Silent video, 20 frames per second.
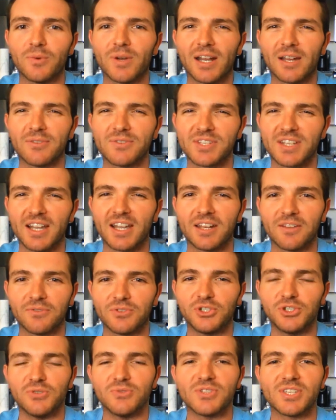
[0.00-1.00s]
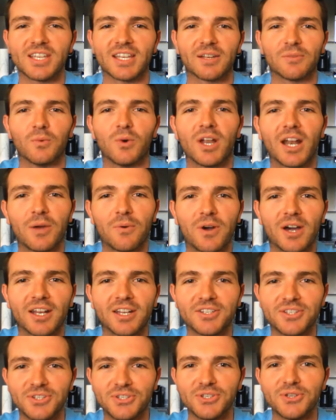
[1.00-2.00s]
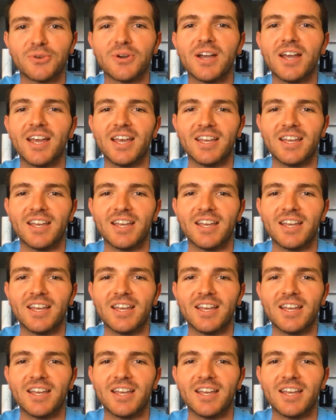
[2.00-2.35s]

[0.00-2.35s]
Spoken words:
when I was kind of choosing what I wanted to do,